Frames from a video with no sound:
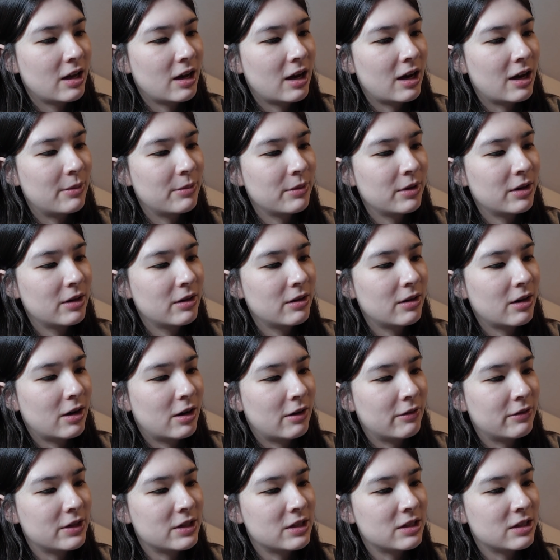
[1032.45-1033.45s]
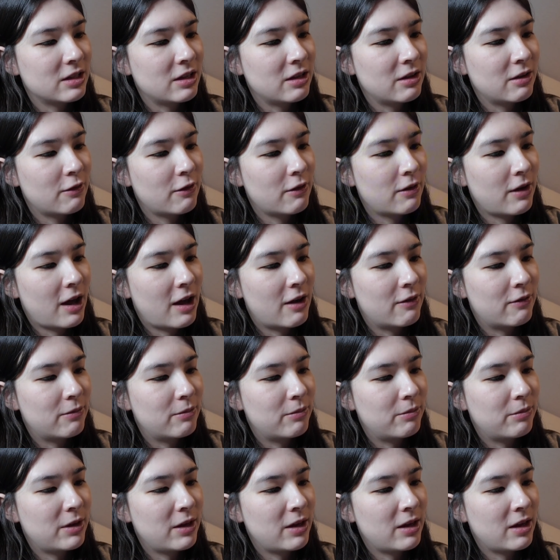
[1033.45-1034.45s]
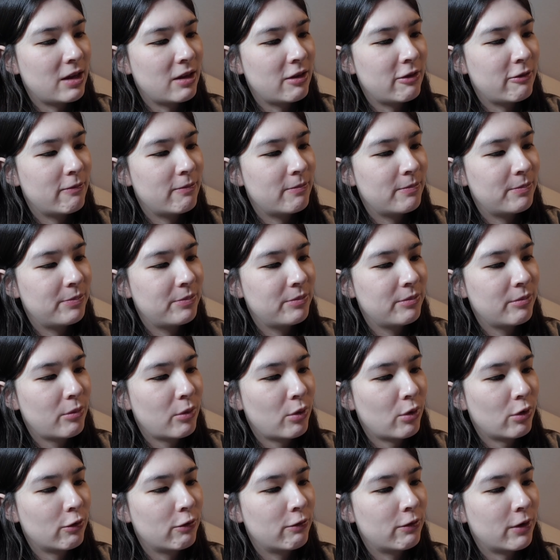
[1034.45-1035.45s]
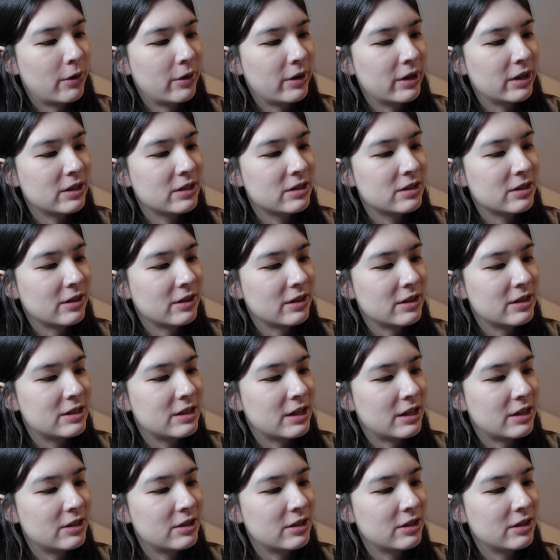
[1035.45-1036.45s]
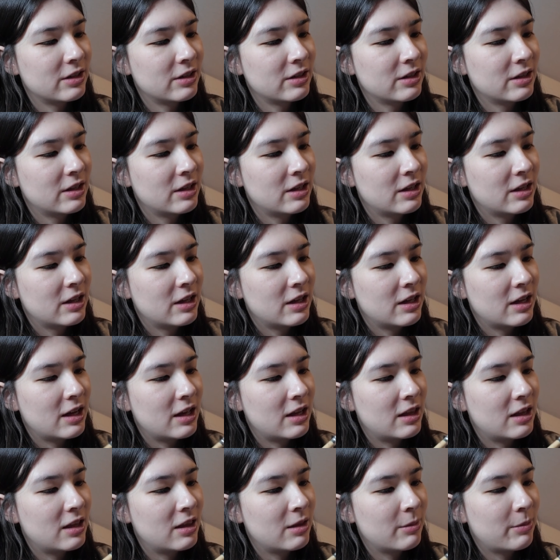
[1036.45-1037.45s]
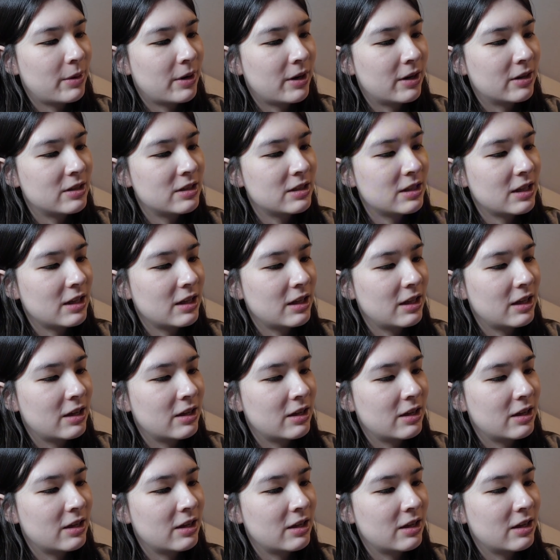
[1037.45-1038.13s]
I'm gonna obviously be more focused on the center, and then the parts that